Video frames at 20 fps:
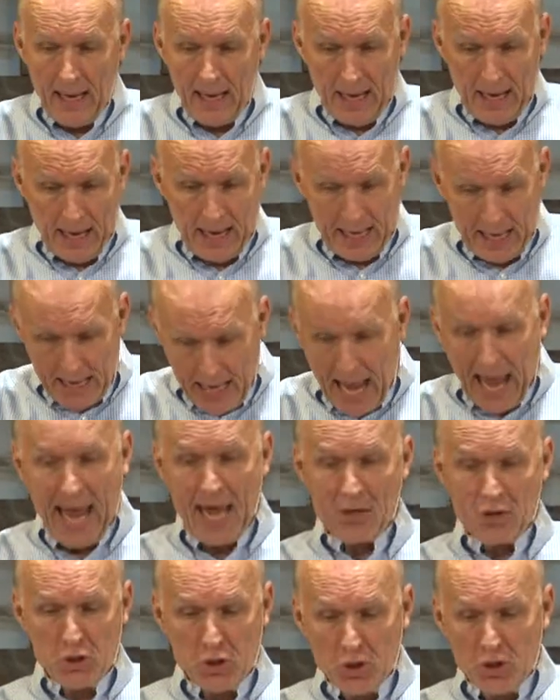and he
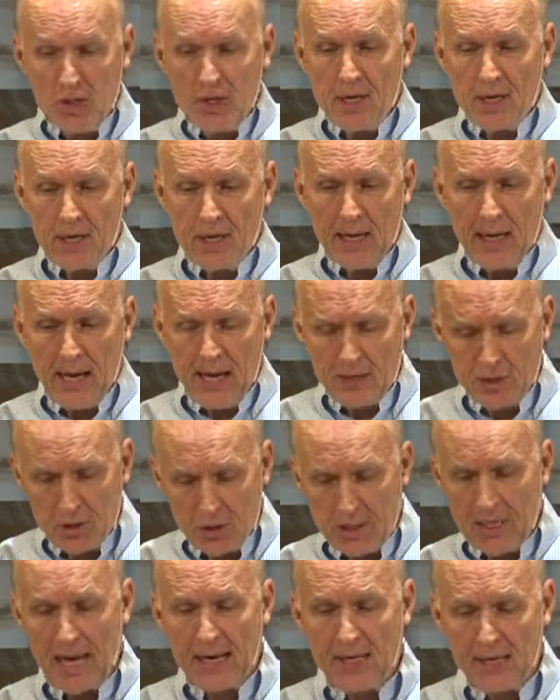answered and
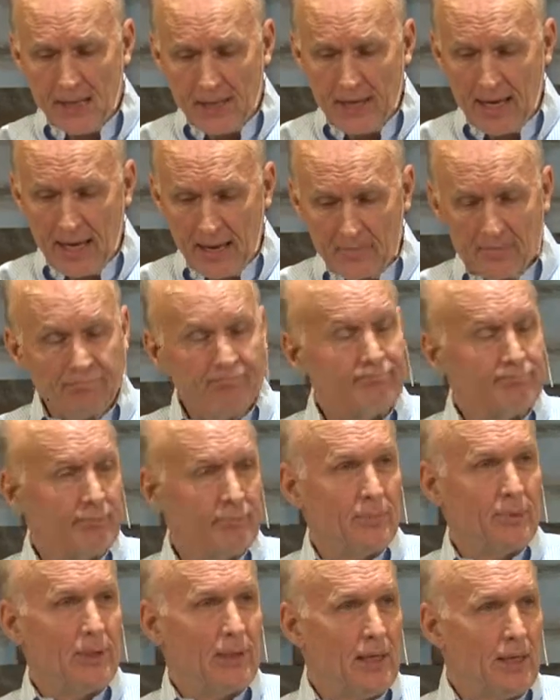said to them,
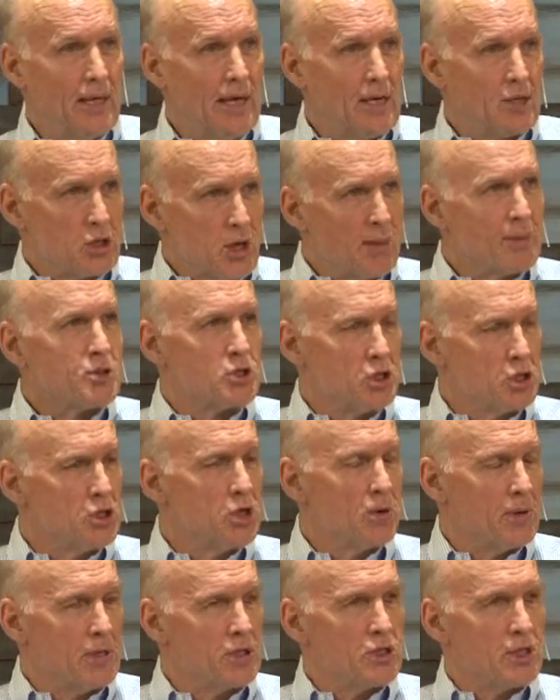it's almost as though
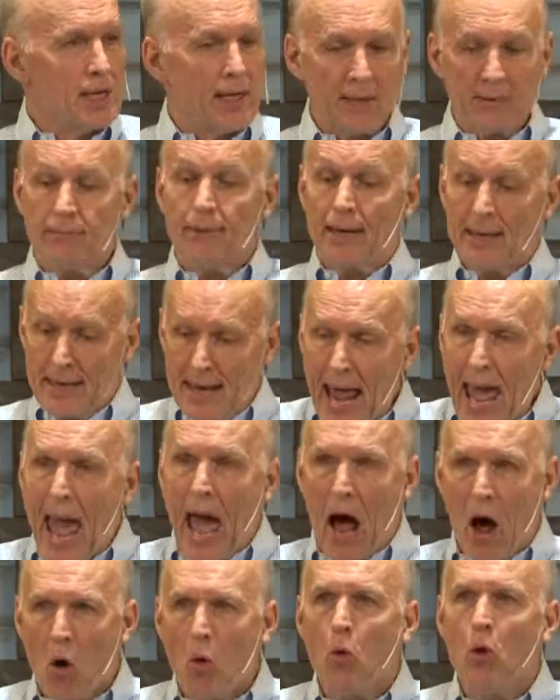he's saying,
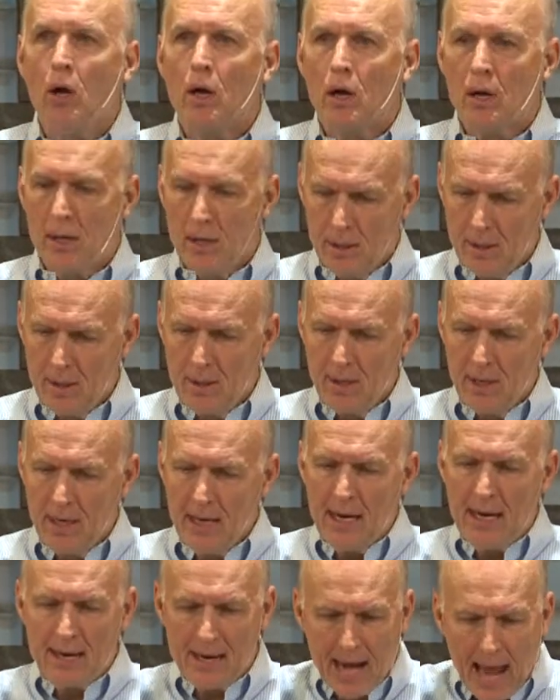
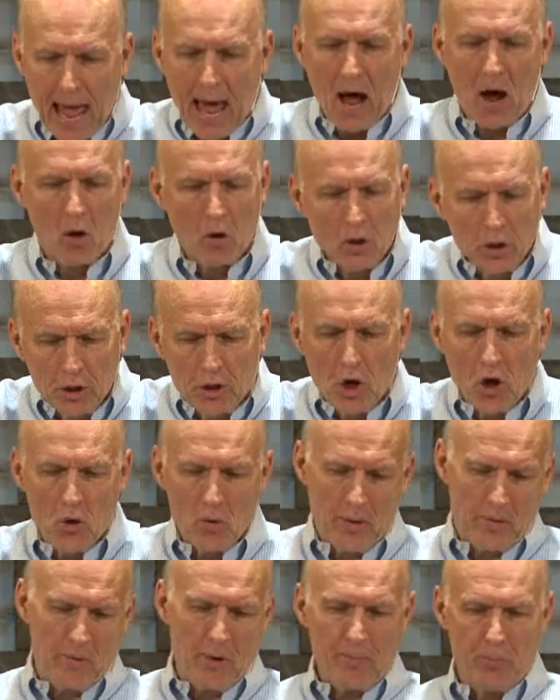now go
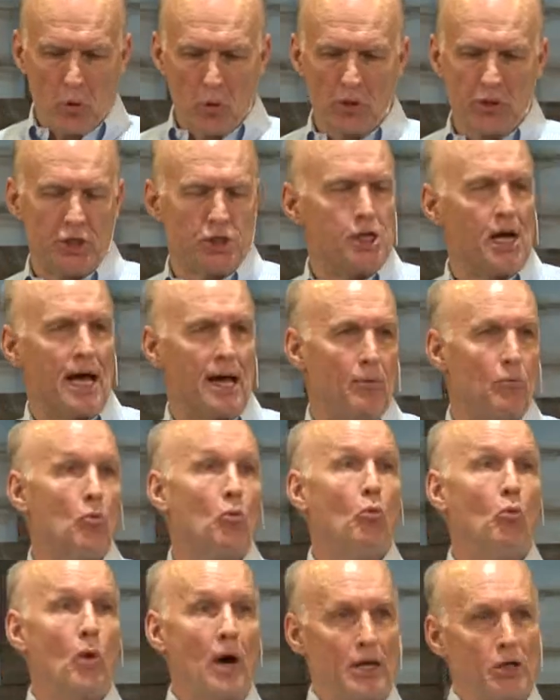and report to John
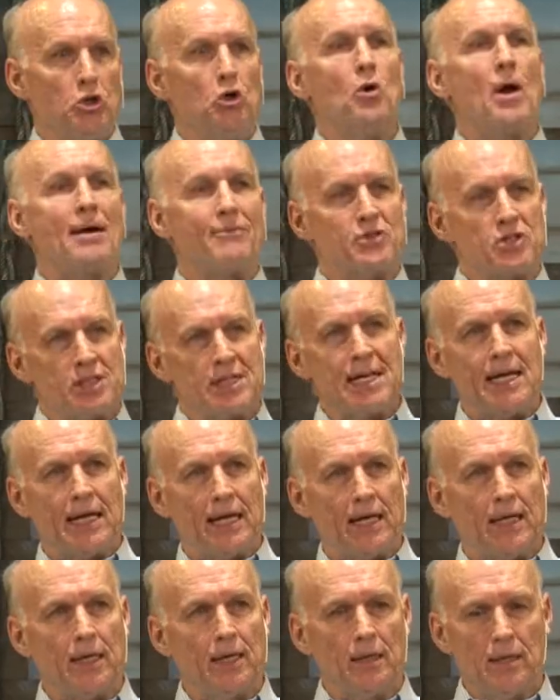what you have
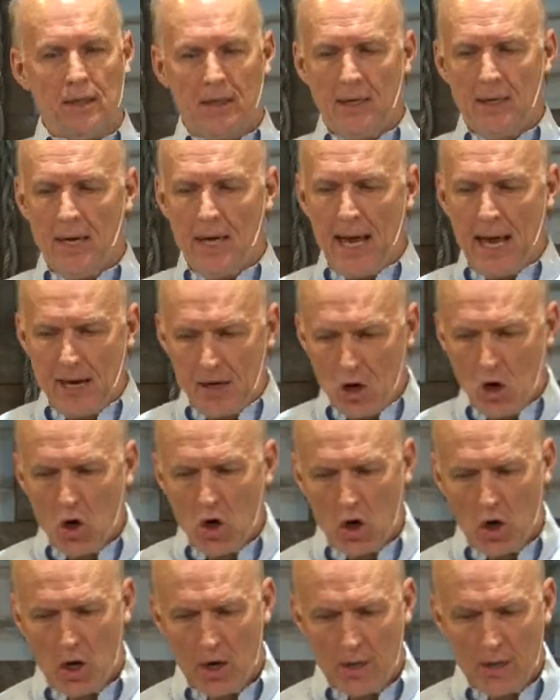seen and
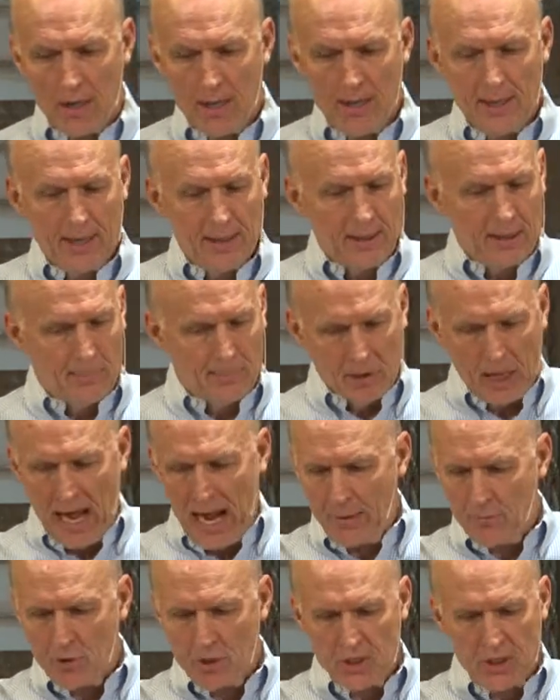heard. The
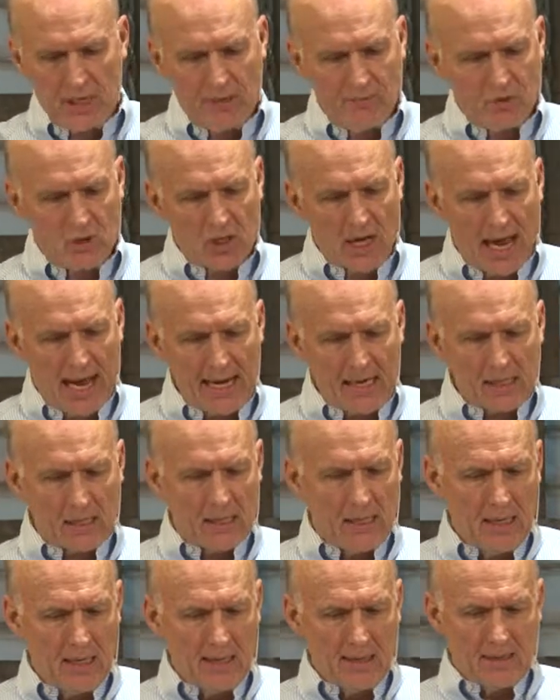blind receive sight,
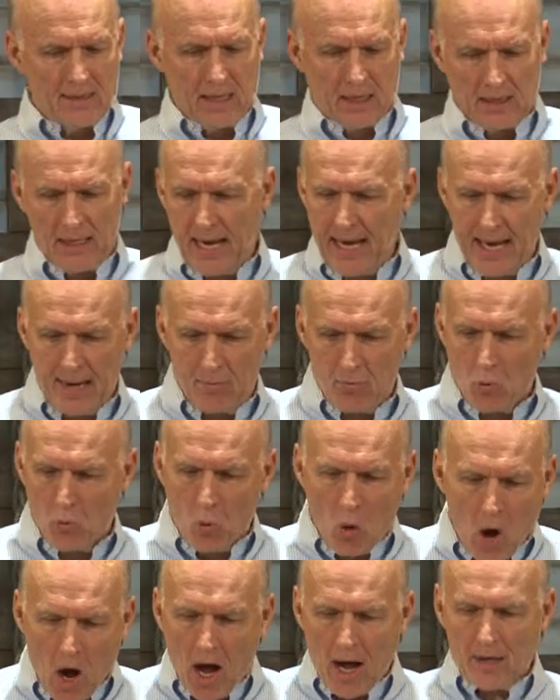the lame
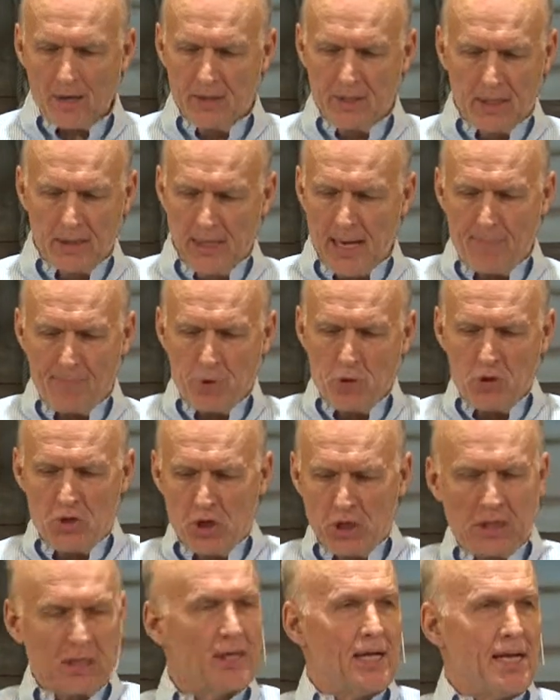walk, the lepers are
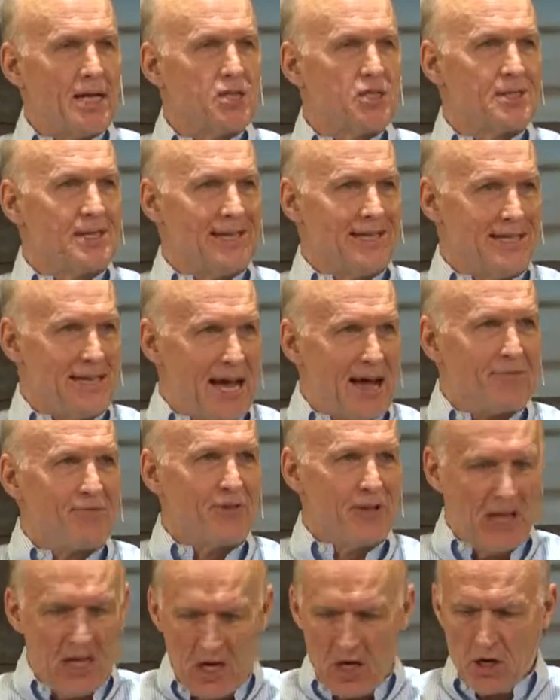cleansed, the deaf
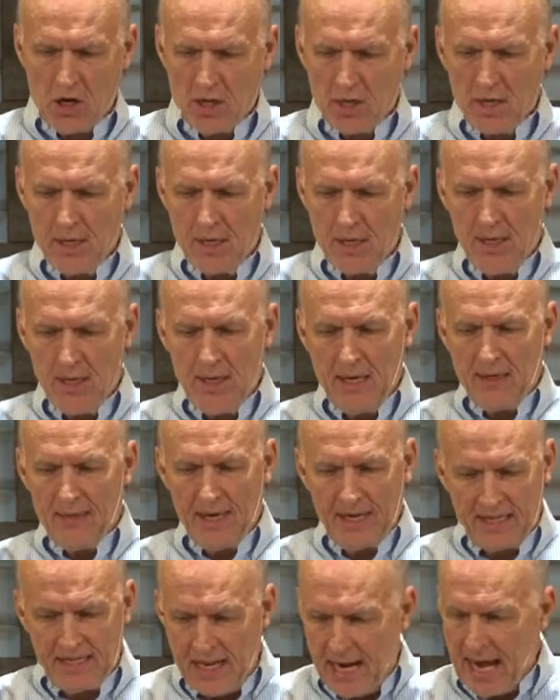hear, the
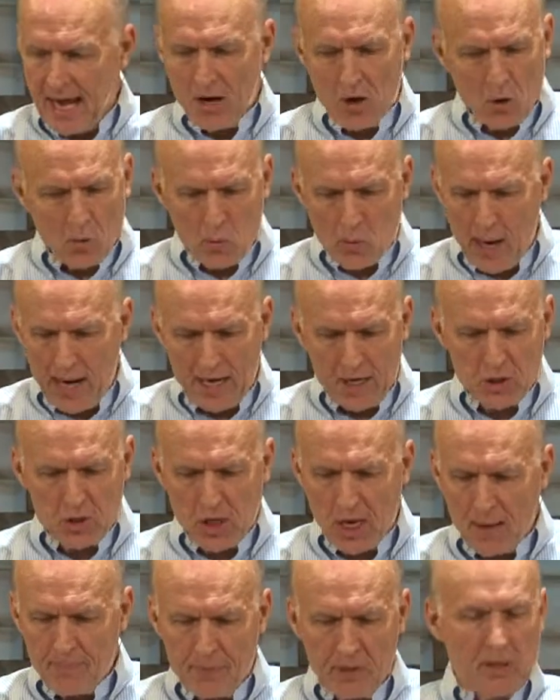dead are raised
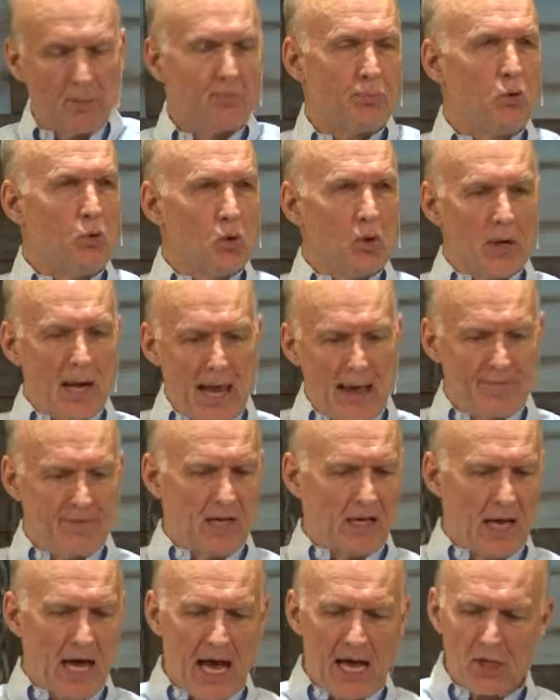up, and the poor have the
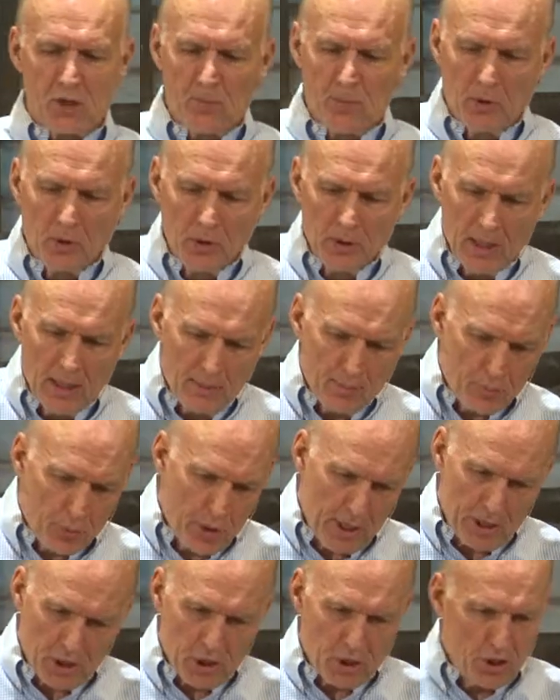gospel
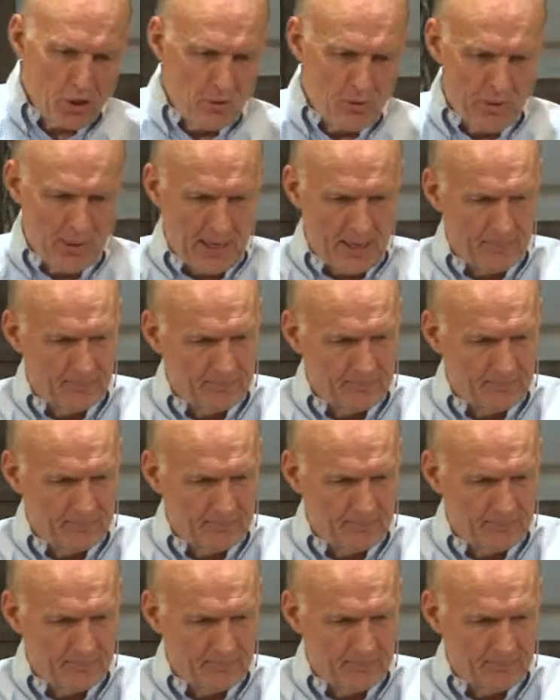preached to them.